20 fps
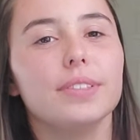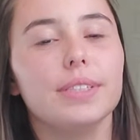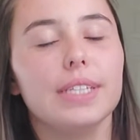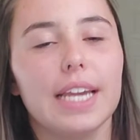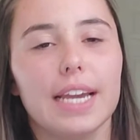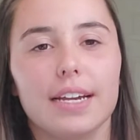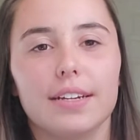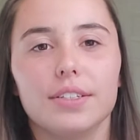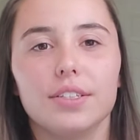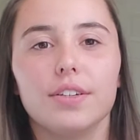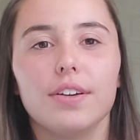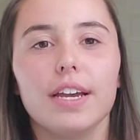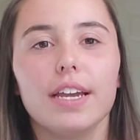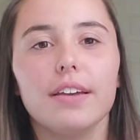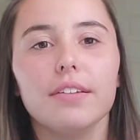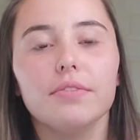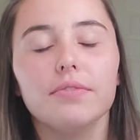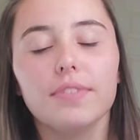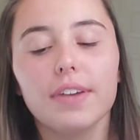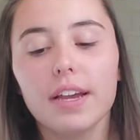Yeah, so I
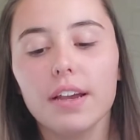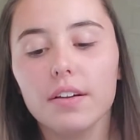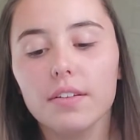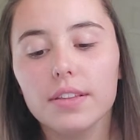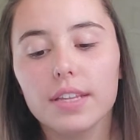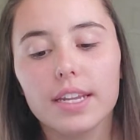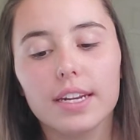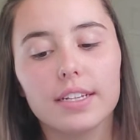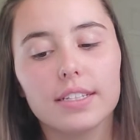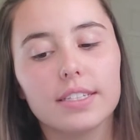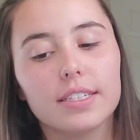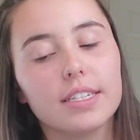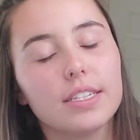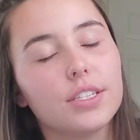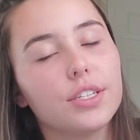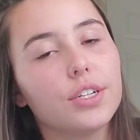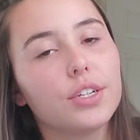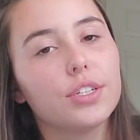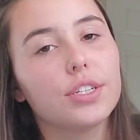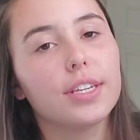have found that it's
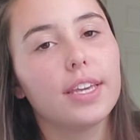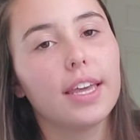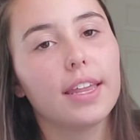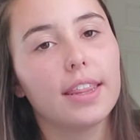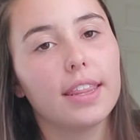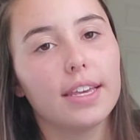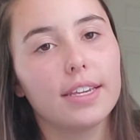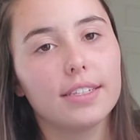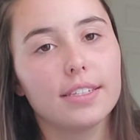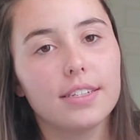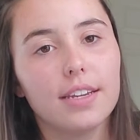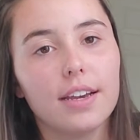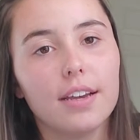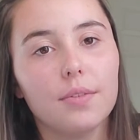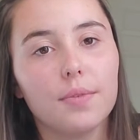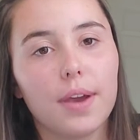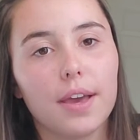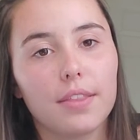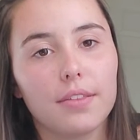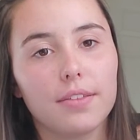easier to get things
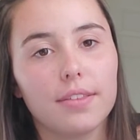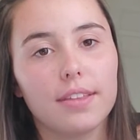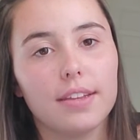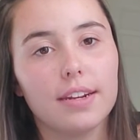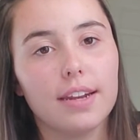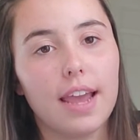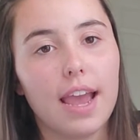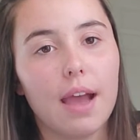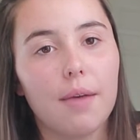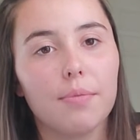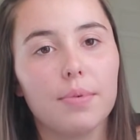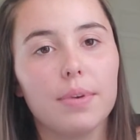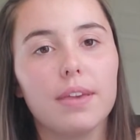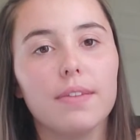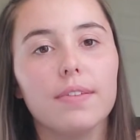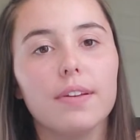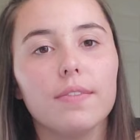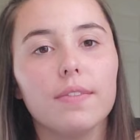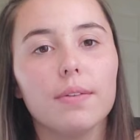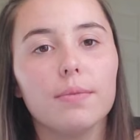done rather than nap.
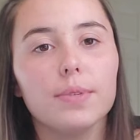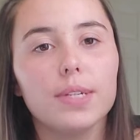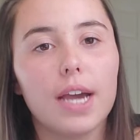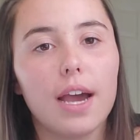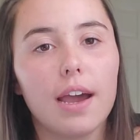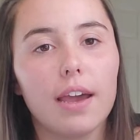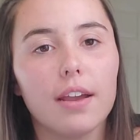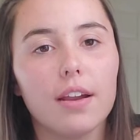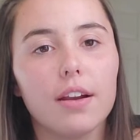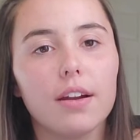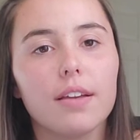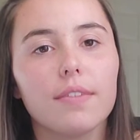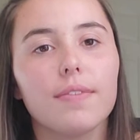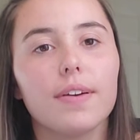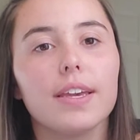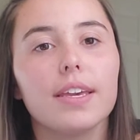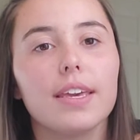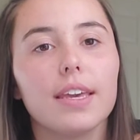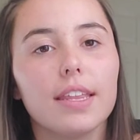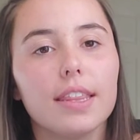Even if I'm tired,
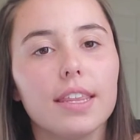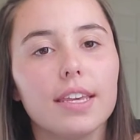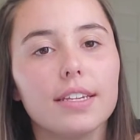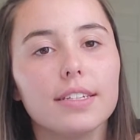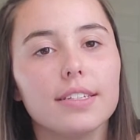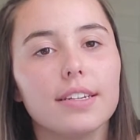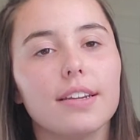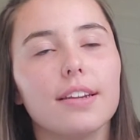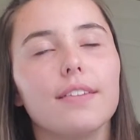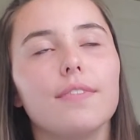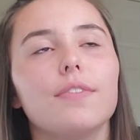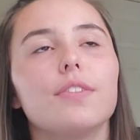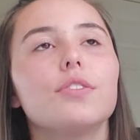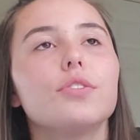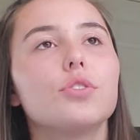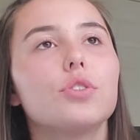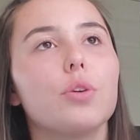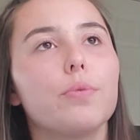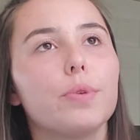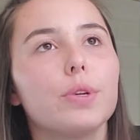if I get things done, I
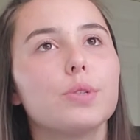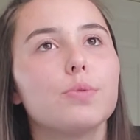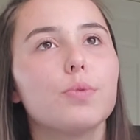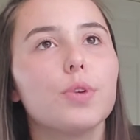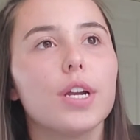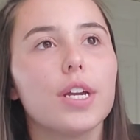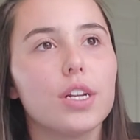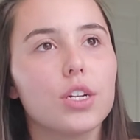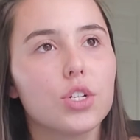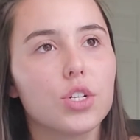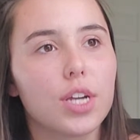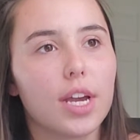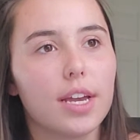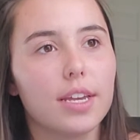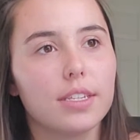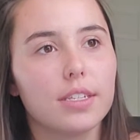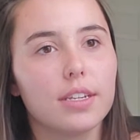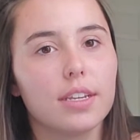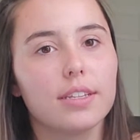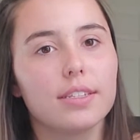feel so much more
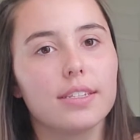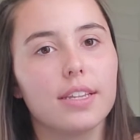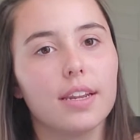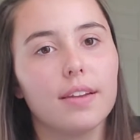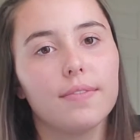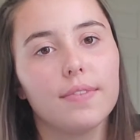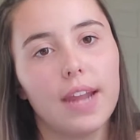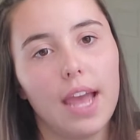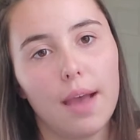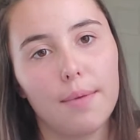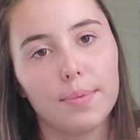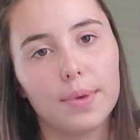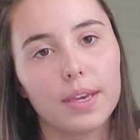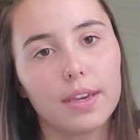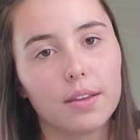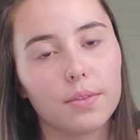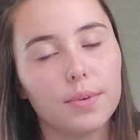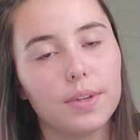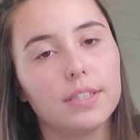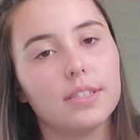energized instead of
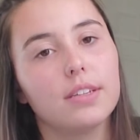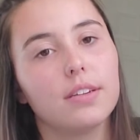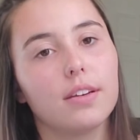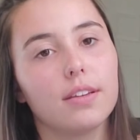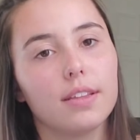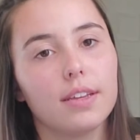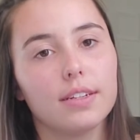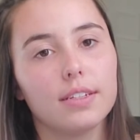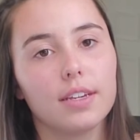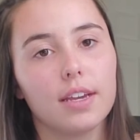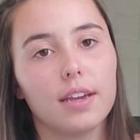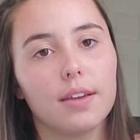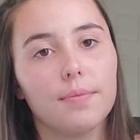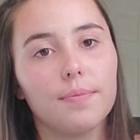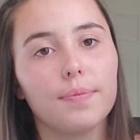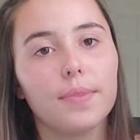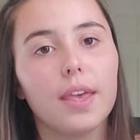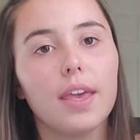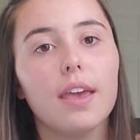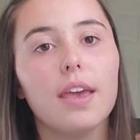napping and wasting all that
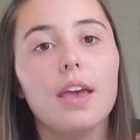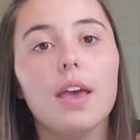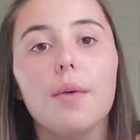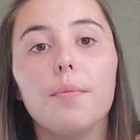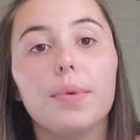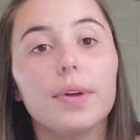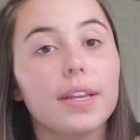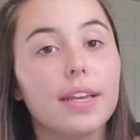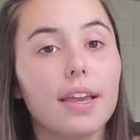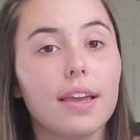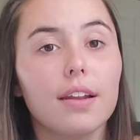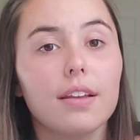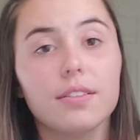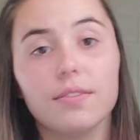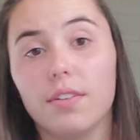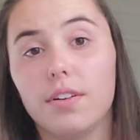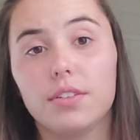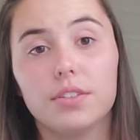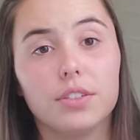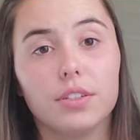time. But
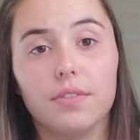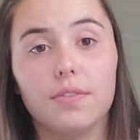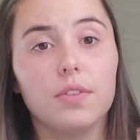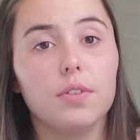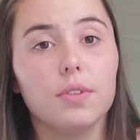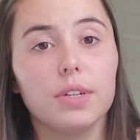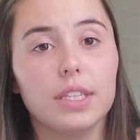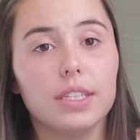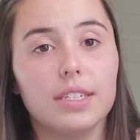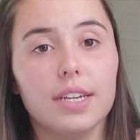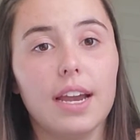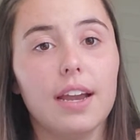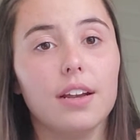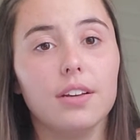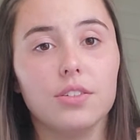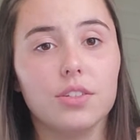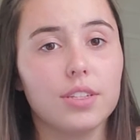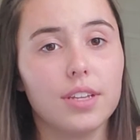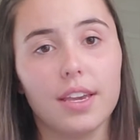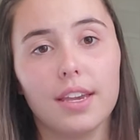again, also if you're really
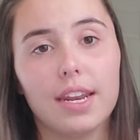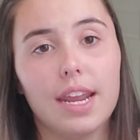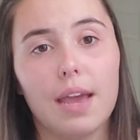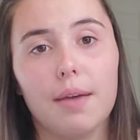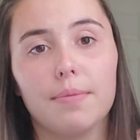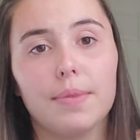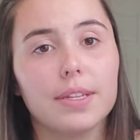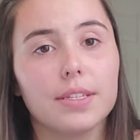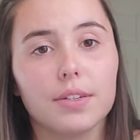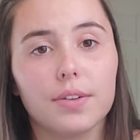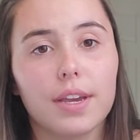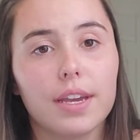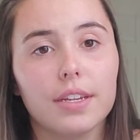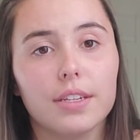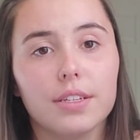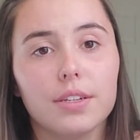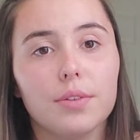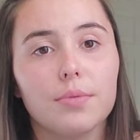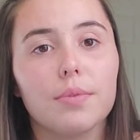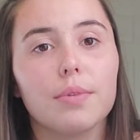tired, just take a nap. That's okay
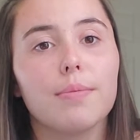too.